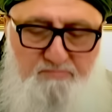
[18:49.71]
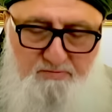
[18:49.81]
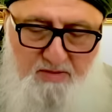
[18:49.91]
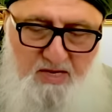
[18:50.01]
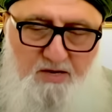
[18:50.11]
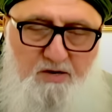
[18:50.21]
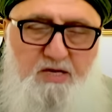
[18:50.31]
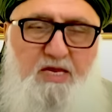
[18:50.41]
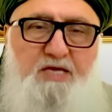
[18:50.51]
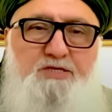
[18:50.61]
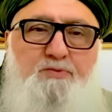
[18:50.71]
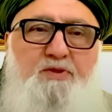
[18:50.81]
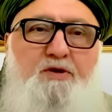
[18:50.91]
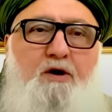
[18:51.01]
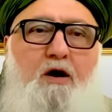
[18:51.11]
make your connection
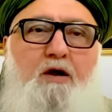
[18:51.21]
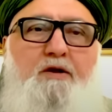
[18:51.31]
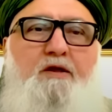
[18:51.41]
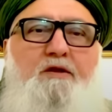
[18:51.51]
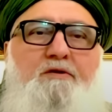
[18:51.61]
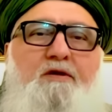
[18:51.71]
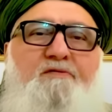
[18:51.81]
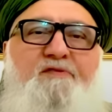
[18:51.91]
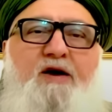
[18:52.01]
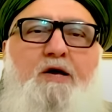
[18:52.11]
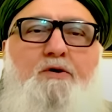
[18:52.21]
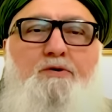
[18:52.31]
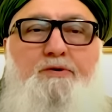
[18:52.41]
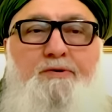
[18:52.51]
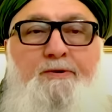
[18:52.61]
with your heart and your tafakkur.